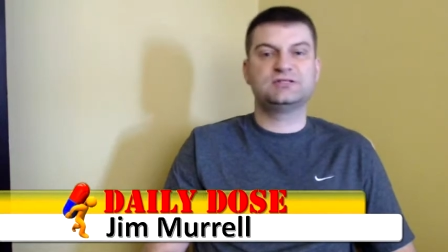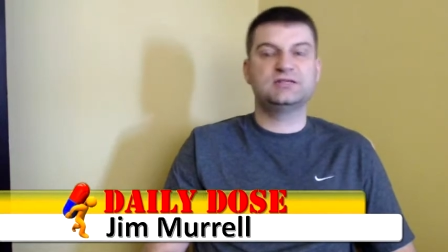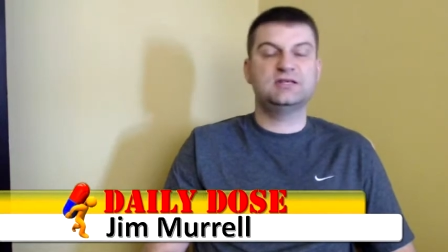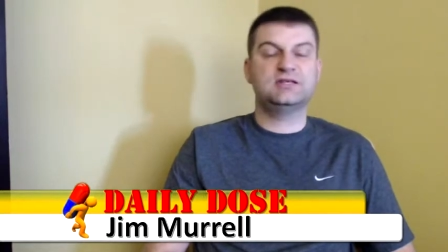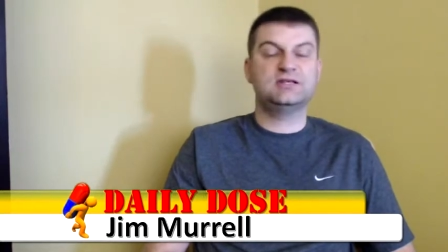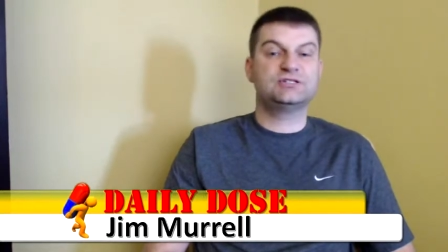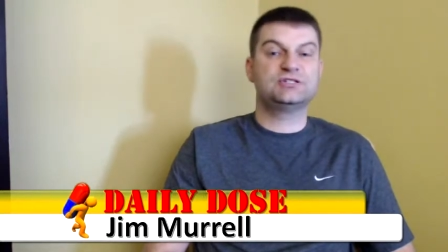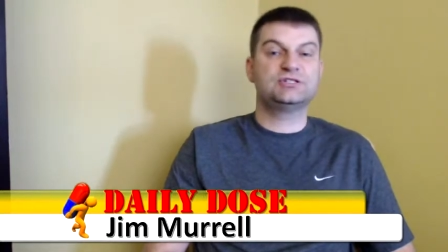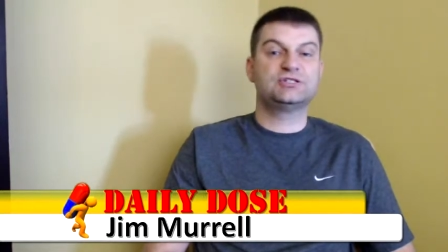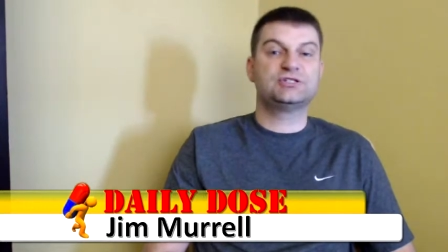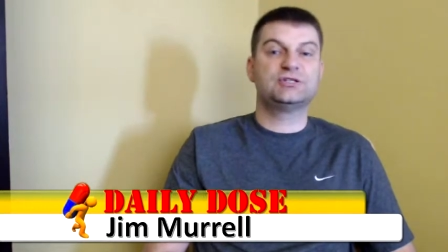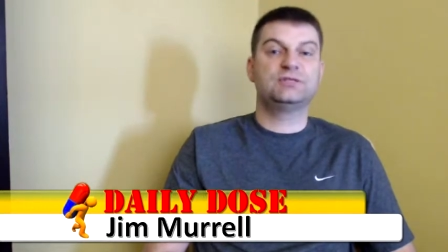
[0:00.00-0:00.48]

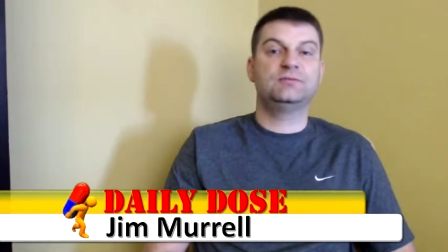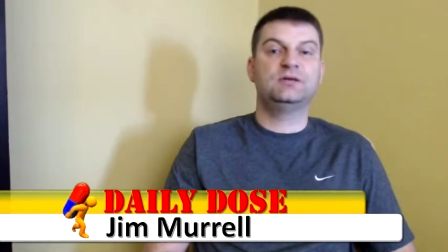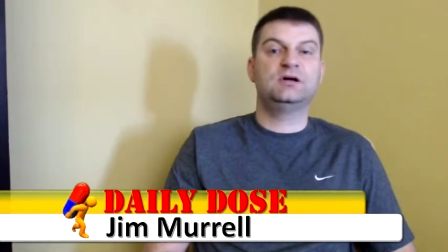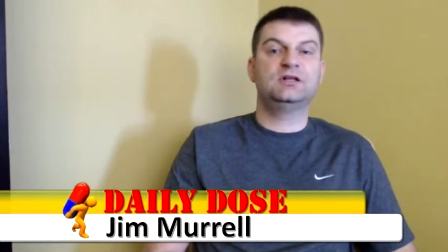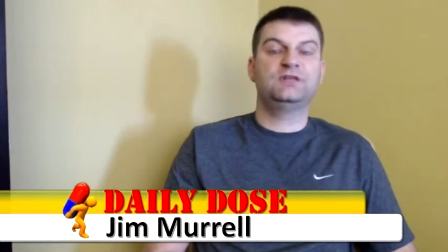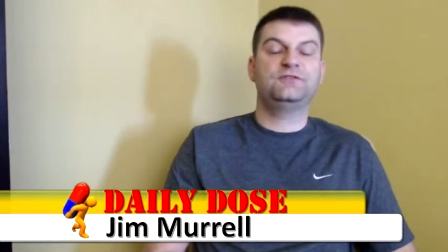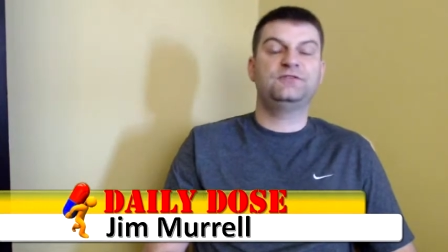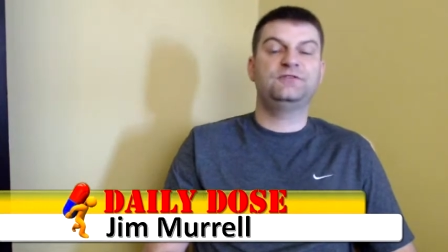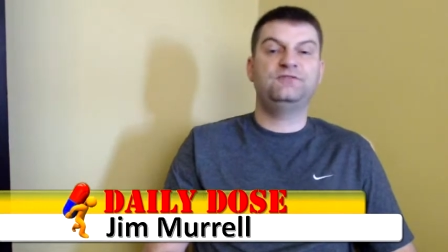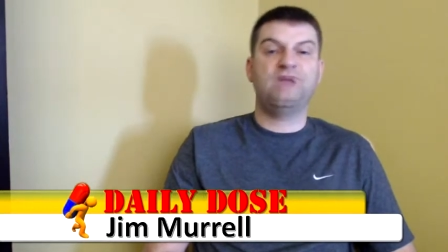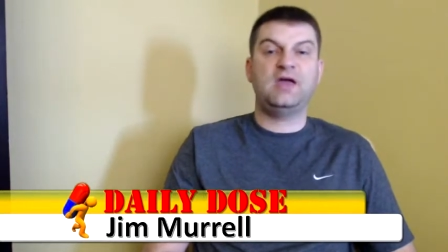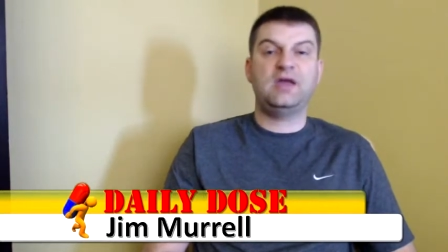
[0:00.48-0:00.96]
This is the
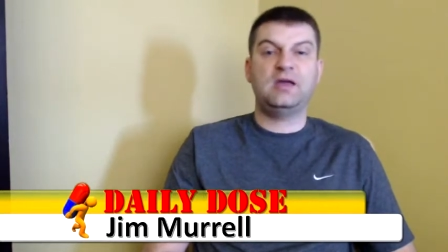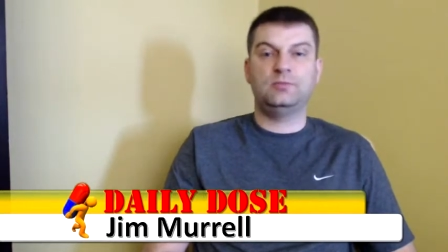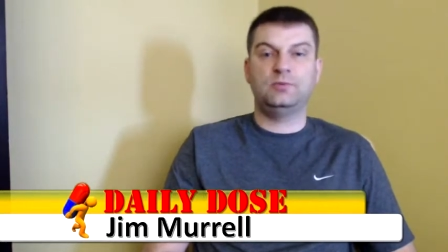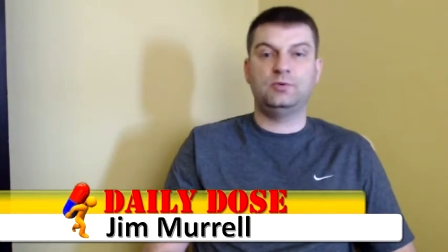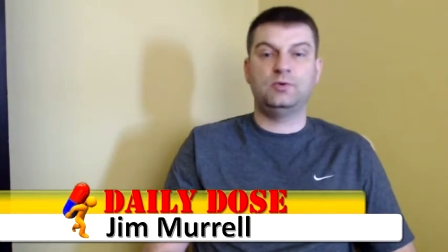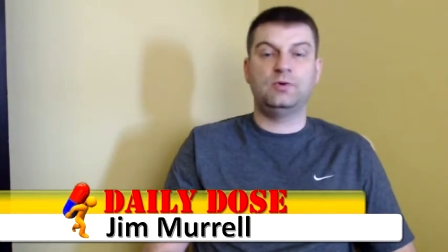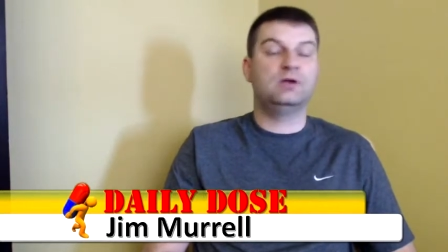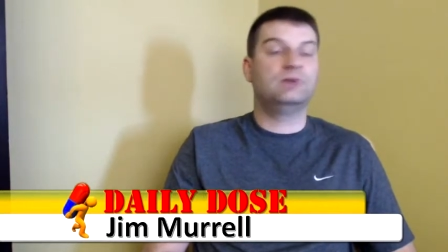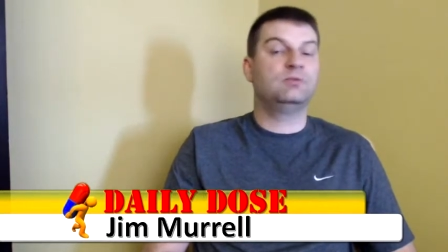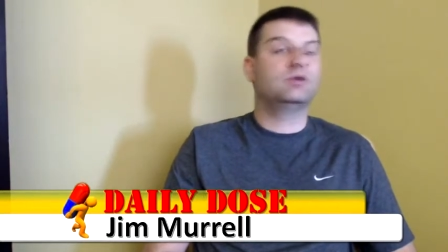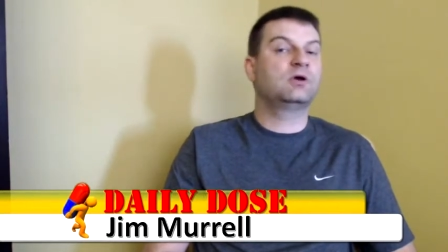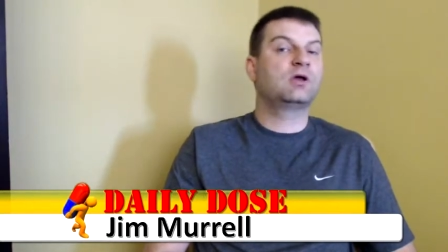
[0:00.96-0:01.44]
month of
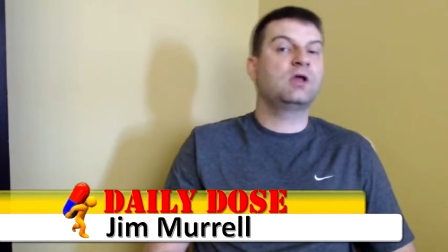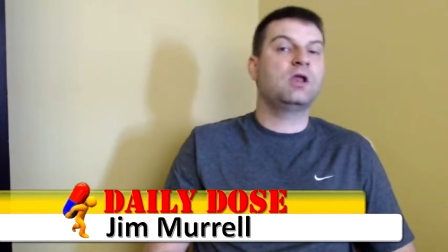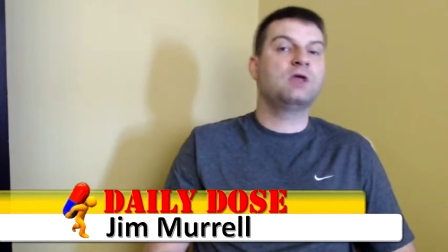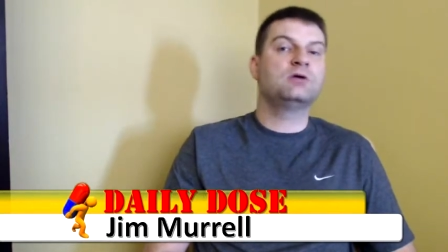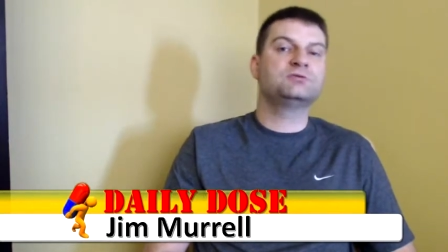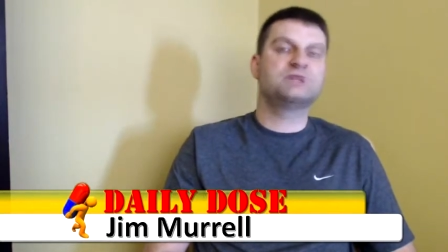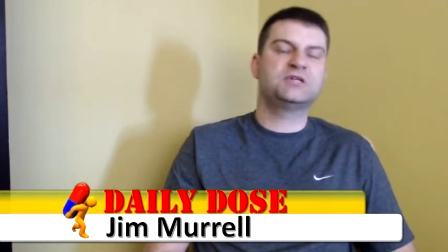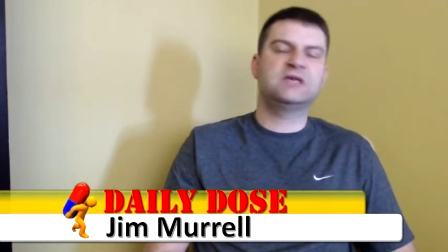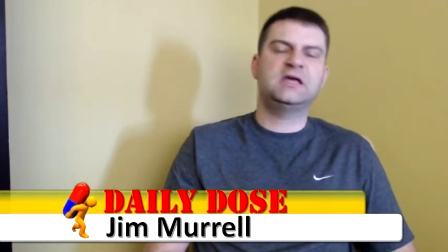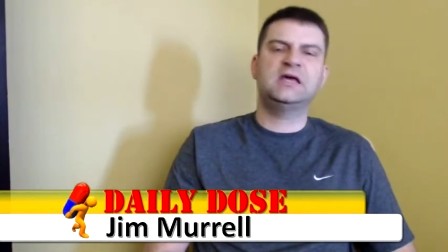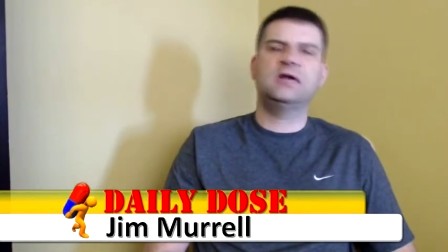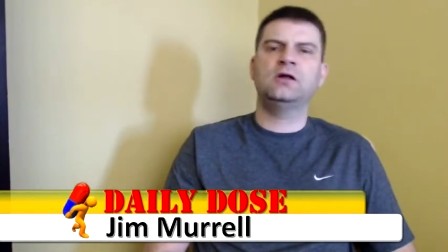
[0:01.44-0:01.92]
February, and we're
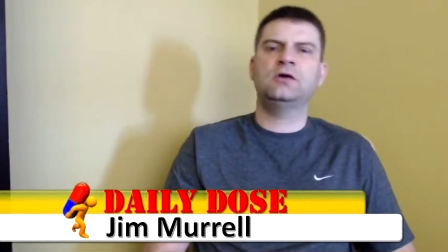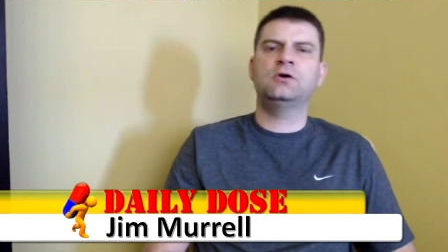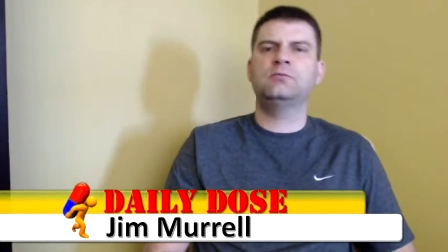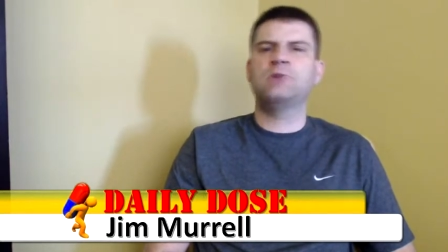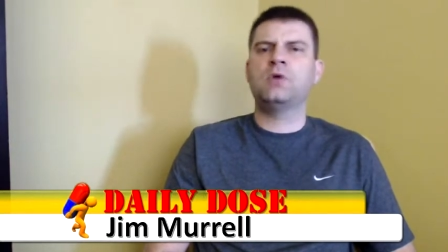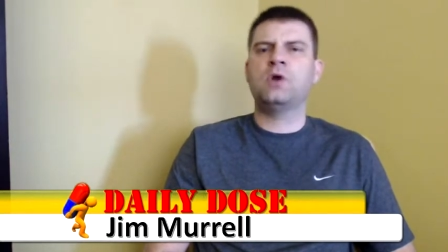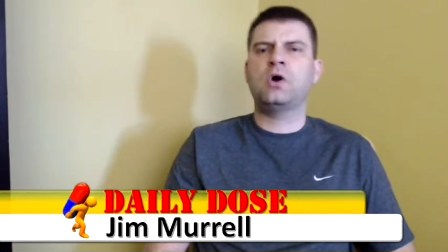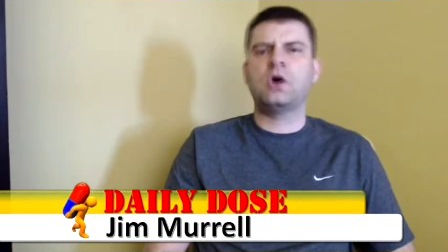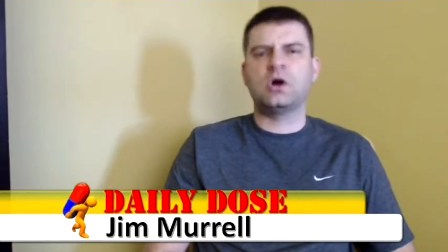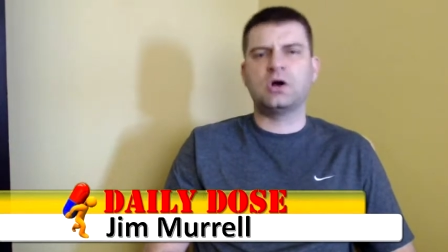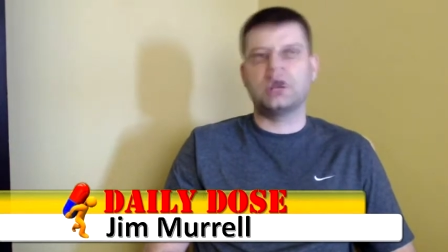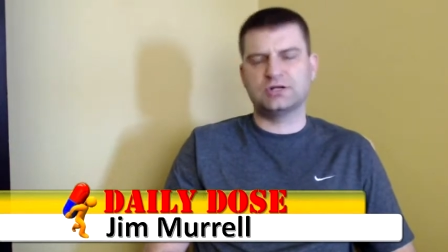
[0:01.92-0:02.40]
closing in on
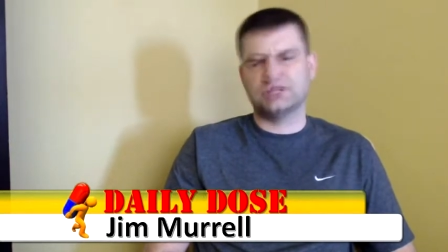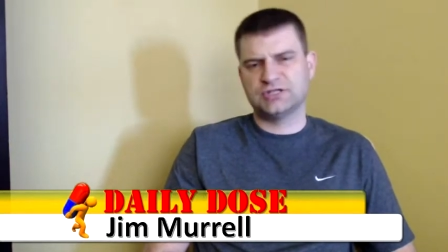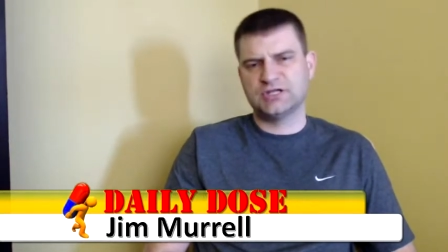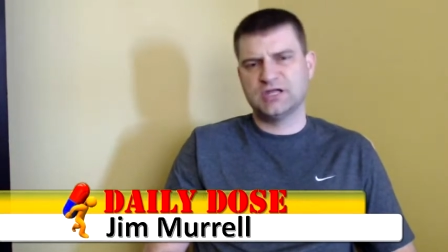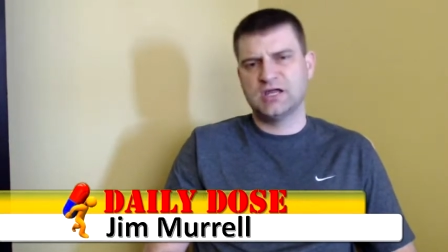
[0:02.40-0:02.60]
March.